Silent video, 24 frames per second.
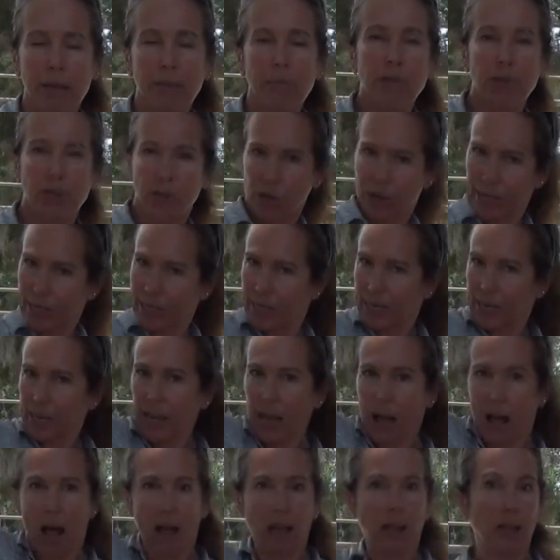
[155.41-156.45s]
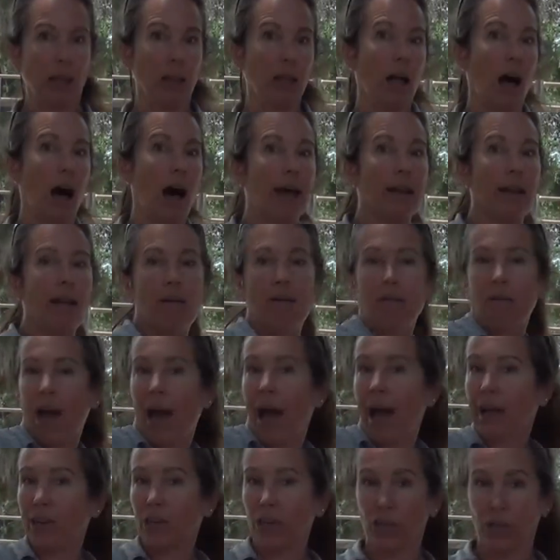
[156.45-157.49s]
but you're going to see a lot of
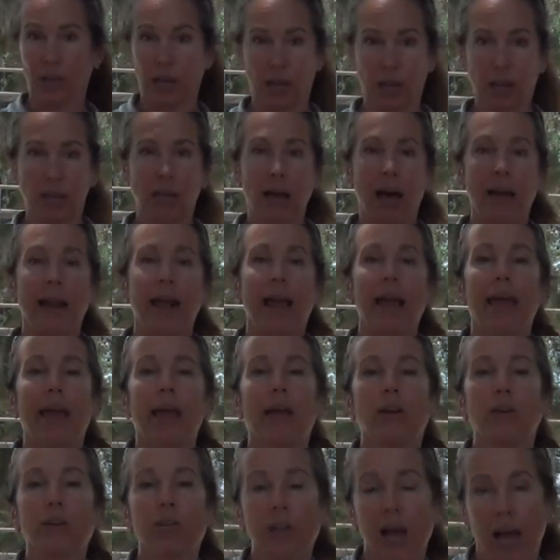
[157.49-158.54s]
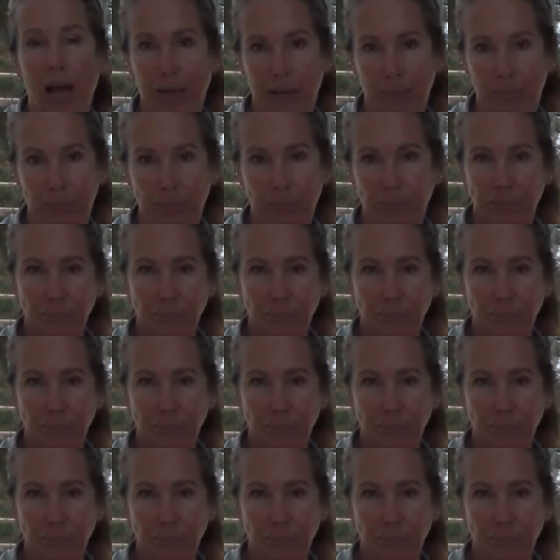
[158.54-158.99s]
action, a lot of air time,